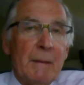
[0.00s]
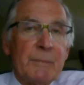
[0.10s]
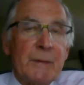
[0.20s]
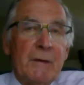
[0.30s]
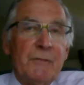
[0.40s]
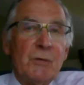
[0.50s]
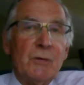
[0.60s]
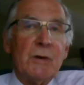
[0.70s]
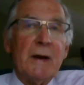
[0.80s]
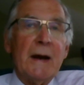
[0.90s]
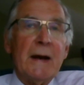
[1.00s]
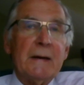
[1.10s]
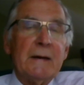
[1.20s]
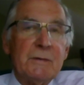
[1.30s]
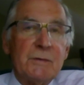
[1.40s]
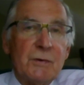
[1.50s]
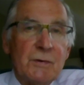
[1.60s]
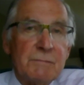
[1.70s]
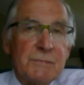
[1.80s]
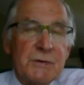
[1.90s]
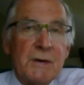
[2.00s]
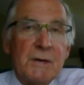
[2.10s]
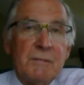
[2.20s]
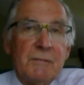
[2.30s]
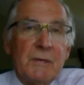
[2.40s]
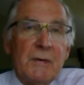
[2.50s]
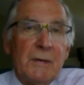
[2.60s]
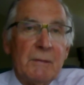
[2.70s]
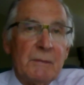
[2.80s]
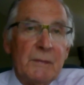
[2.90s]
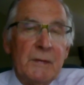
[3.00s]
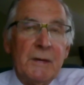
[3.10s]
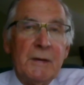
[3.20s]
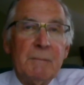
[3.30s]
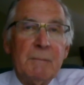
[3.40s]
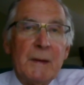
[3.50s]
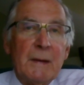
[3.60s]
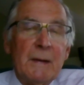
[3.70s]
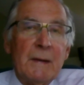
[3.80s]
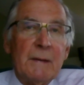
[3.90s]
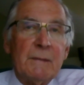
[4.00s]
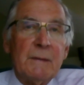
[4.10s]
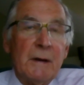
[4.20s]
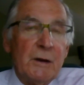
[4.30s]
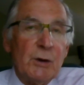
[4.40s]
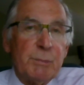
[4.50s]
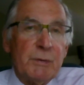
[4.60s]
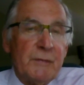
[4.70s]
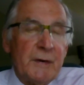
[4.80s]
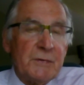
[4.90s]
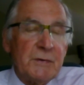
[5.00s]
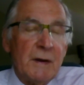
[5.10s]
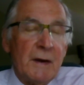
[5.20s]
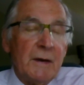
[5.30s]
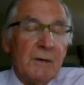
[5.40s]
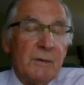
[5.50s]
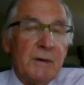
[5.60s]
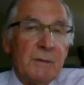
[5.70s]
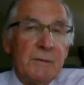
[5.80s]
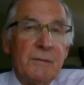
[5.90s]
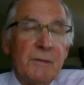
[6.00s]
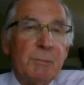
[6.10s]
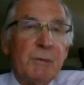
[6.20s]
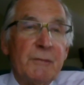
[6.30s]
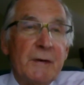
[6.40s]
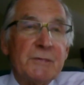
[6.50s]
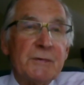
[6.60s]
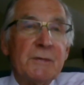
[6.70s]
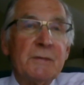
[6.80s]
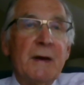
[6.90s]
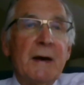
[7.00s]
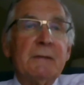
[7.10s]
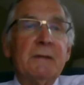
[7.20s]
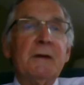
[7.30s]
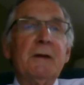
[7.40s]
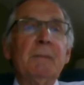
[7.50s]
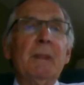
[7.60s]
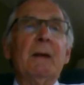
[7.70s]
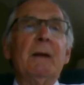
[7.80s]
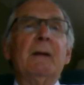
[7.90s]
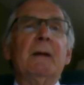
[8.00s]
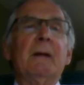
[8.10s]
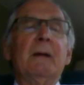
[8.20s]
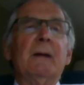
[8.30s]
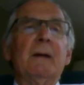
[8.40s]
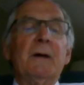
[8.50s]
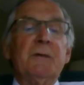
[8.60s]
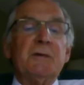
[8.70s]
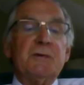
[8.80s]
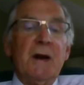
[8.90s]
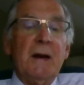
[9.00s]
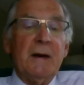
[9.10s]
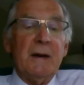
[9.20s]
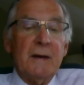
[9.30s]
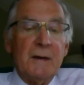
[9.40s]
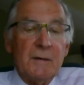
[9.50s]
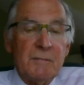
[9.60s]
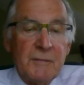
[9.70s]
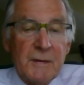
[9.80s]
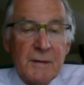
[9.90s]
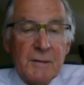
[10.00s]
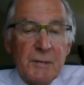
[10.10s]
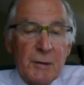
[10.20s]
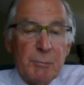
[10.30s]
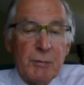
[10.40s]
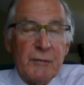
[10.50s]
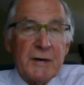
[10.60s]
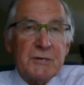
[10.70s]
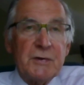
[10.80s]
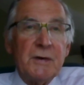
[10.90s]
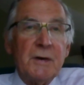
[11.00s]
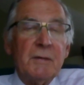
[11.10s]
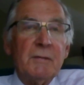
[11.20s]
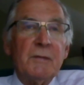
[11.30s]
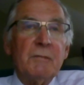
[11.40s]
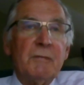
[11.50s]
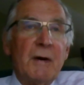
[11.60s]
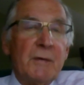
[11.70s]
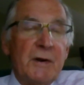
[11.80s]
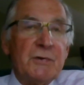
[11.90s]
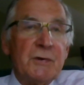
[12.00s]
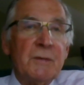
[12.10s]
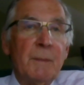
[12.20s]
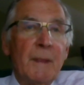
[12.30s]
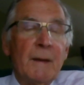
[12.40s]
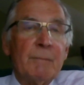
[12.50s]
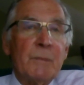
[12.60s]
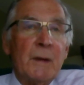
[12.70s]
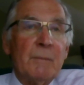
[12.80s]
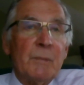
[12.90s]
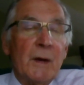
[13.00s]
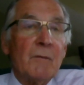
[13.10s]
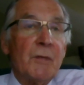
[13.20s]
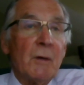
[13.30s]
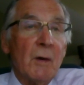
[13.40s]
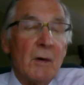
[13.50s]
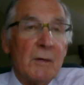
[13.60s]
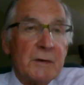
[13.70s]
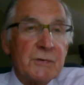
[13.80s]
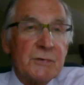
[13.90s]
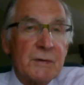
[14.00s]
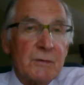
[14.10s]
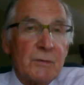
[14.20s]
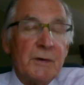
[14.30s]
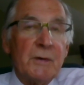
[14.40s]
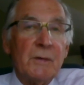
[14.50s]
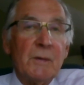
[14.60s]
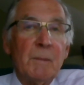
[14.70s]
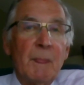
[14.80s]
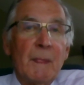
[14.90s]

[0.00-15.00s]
If you look at it in terms of the legal profession, I agree with the professor that the understanding of the profession, of the foundation of the law, is critical.